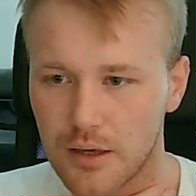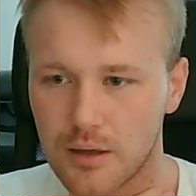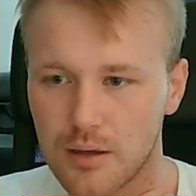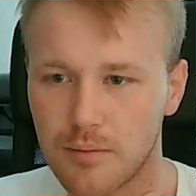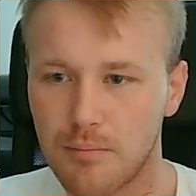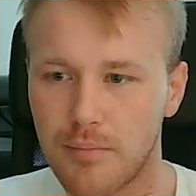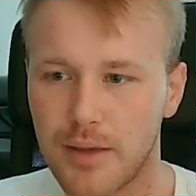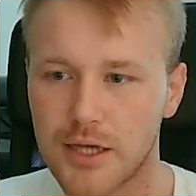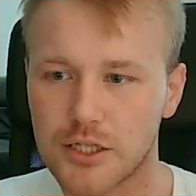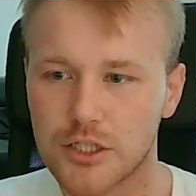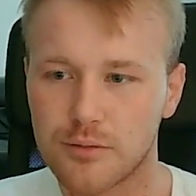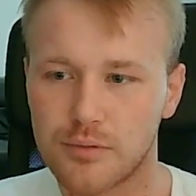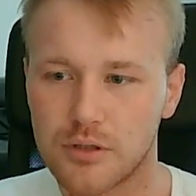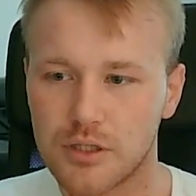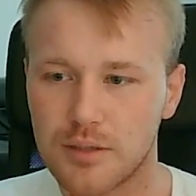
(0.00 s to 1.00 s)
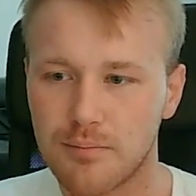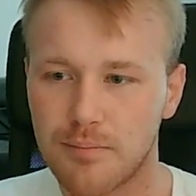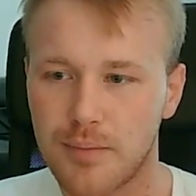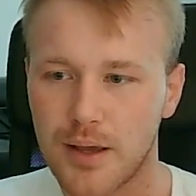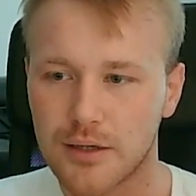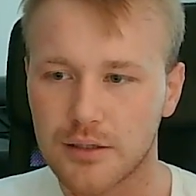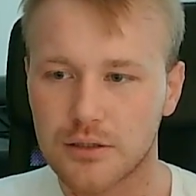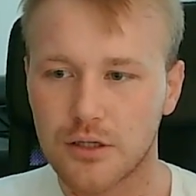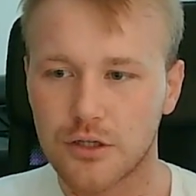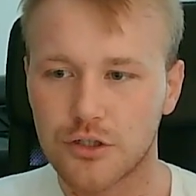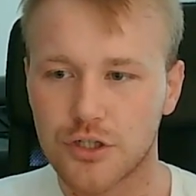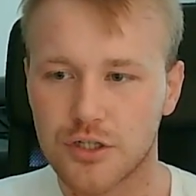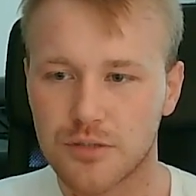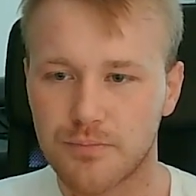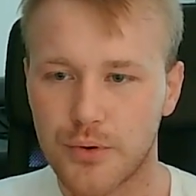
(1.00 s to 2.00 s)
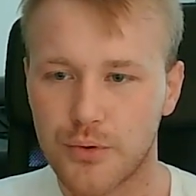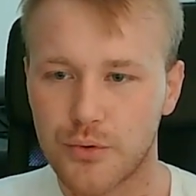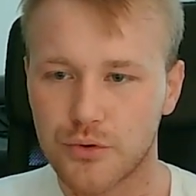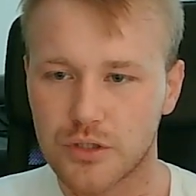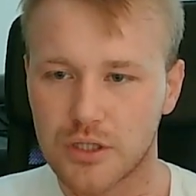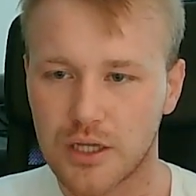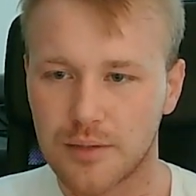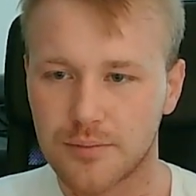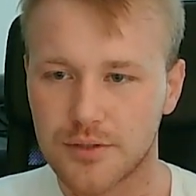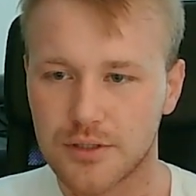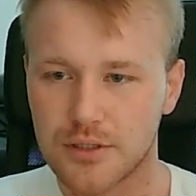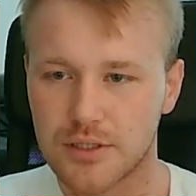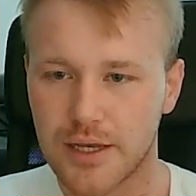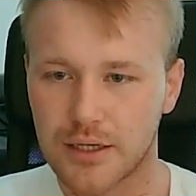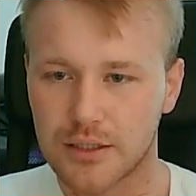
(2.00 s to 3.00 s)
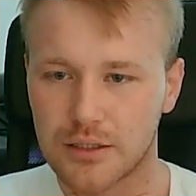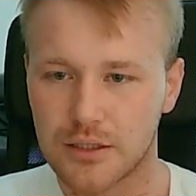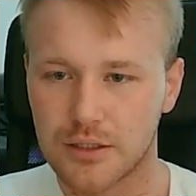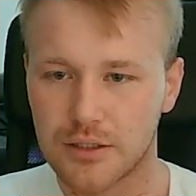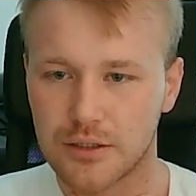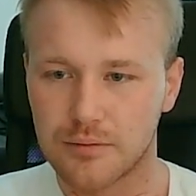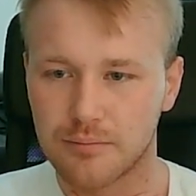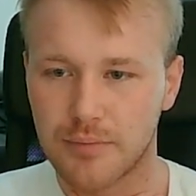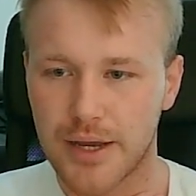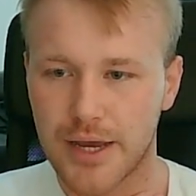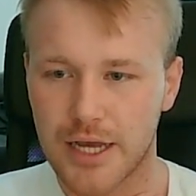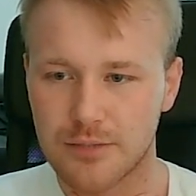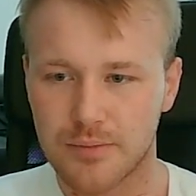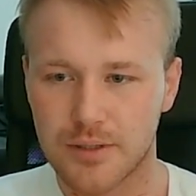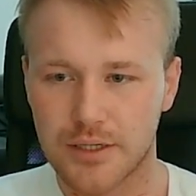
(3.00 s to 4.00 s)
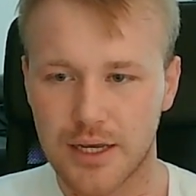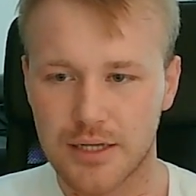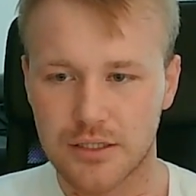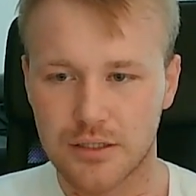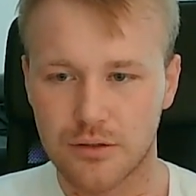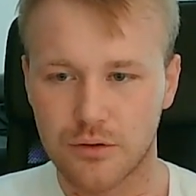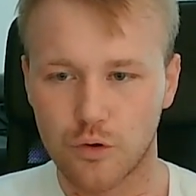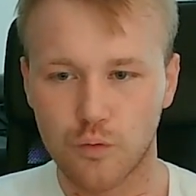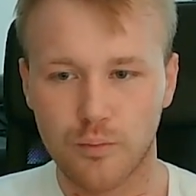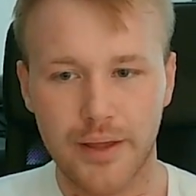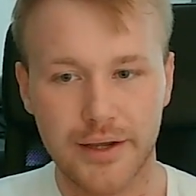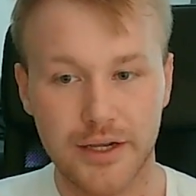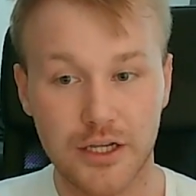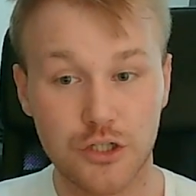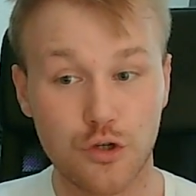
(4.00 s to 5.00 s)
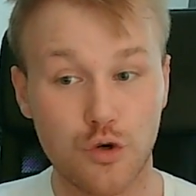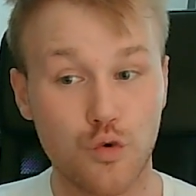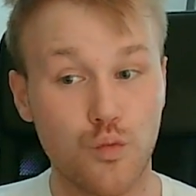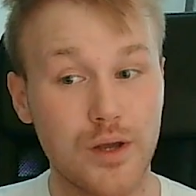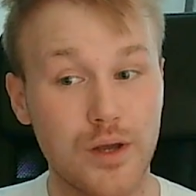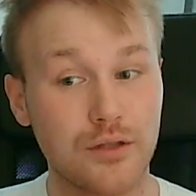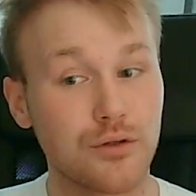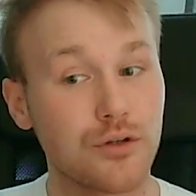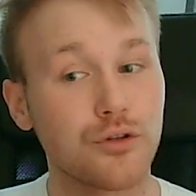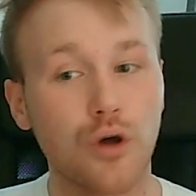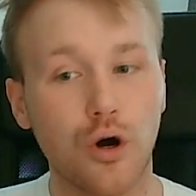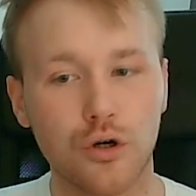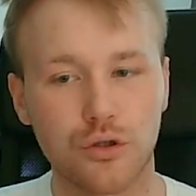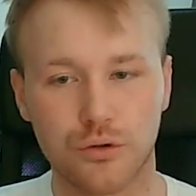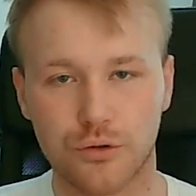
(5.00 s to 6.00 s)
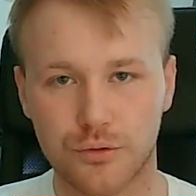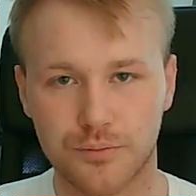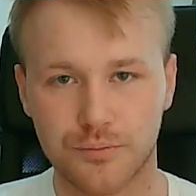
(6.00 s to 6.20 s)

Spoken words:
Measurable impact, not just bogus claims. Exactly. My husband has an old back injury and went to the doctor.